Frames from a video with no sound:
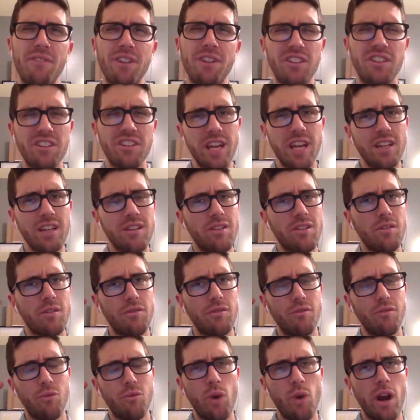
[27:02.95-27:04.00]
a sense
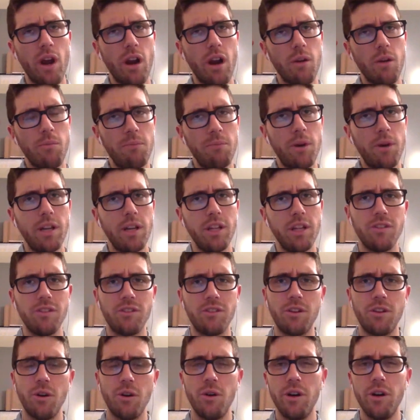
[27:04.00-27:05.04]
of where my
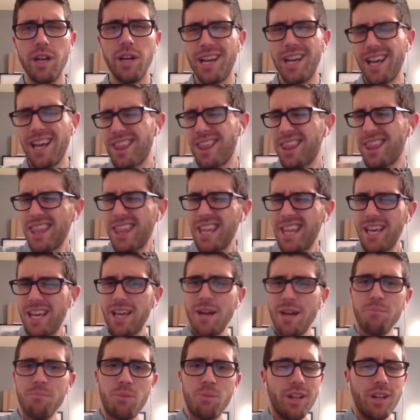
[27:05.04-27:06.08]
money's going, and I think
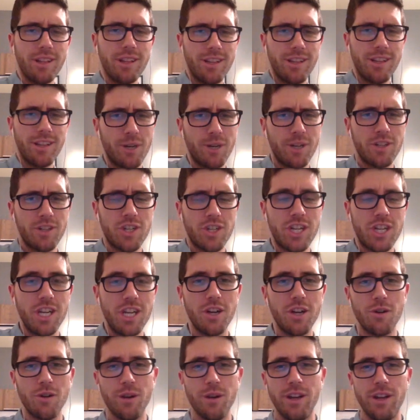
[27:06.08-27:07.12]
I'm putting this much
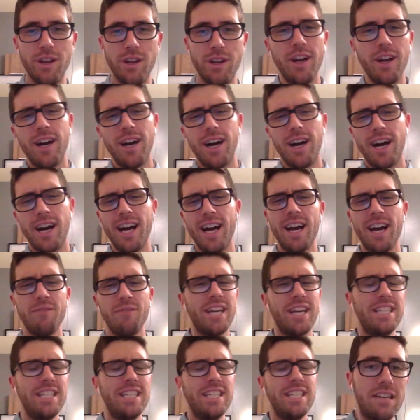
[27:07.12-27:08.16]
here, and I have an
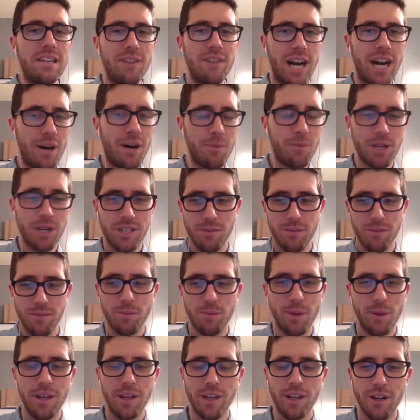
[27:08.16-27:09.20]
idea of how much I'm
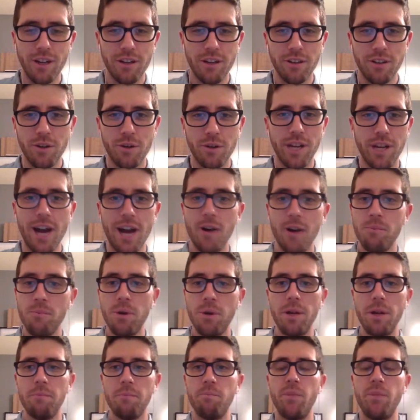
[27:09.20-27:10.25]
spending on going out,
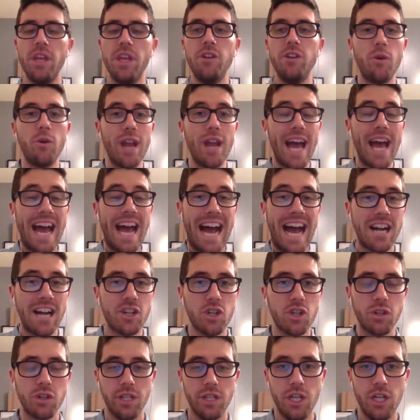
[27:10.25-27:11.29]
but they don't
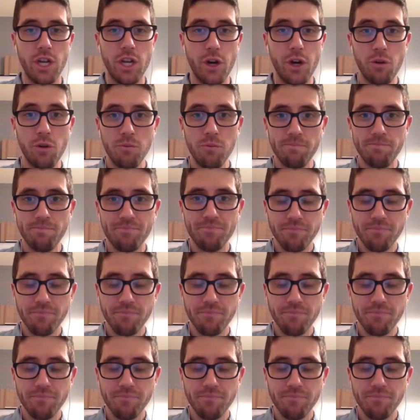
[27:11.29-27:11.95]
actually know.